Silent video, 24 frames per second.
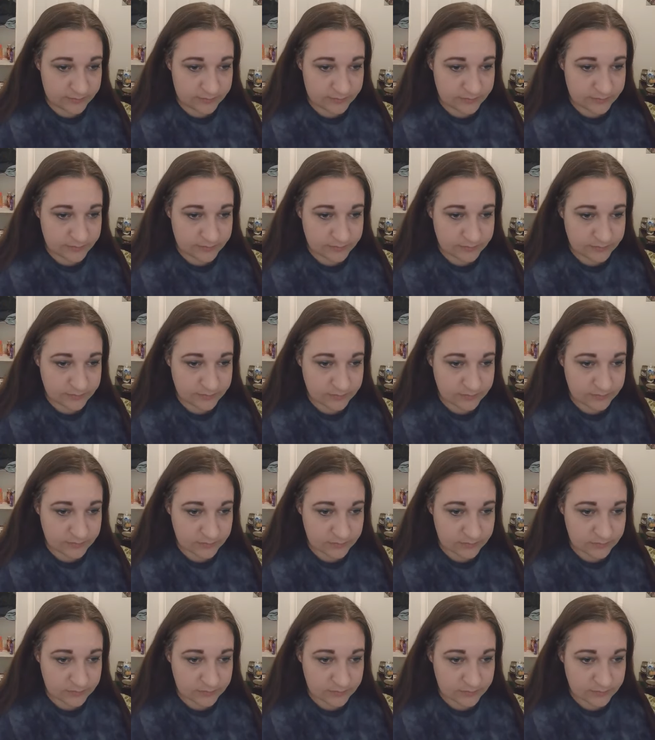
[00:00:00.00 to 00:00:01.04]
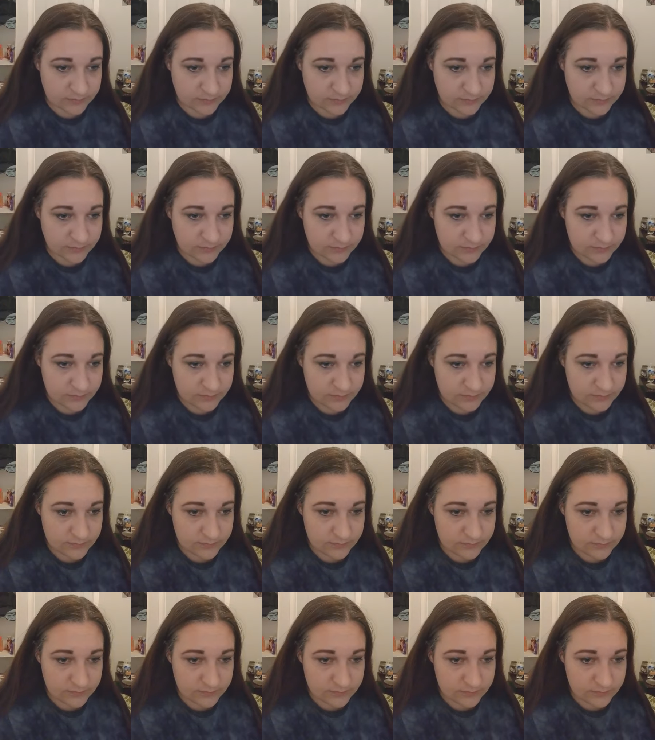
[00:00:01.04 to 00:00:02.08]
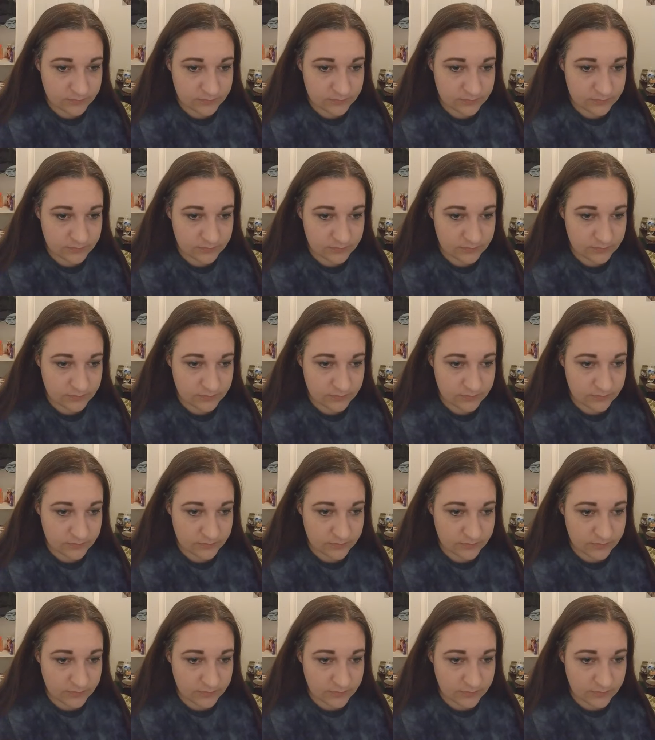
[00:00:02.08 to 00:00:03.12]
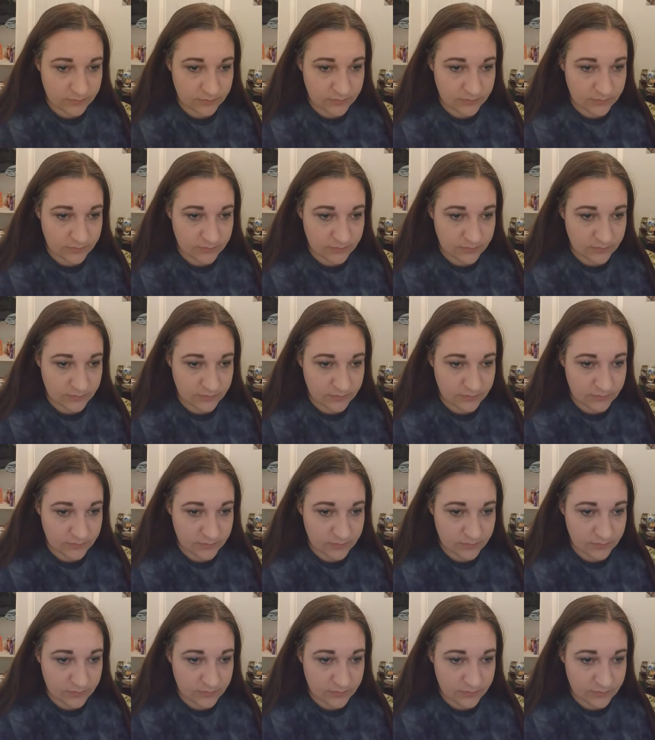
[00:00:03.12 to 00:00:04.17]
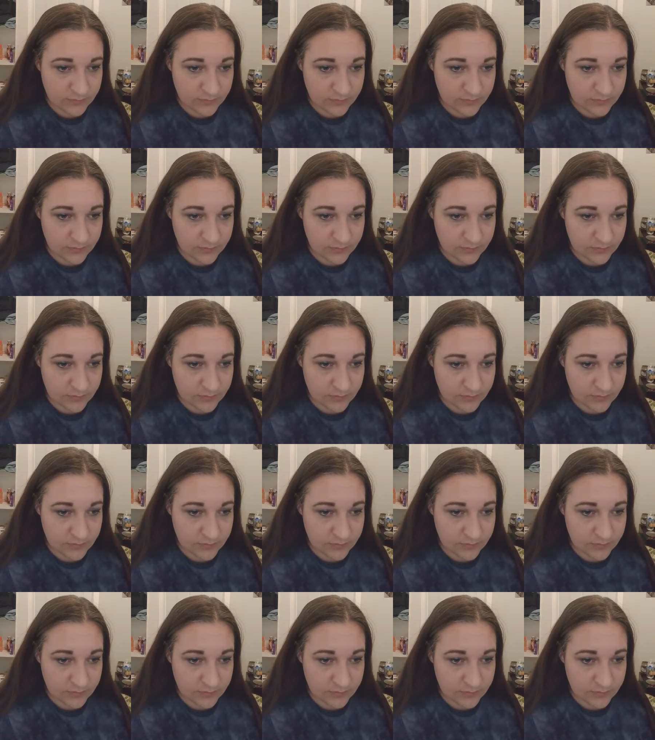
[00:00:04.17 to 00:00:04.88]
(no one is talking)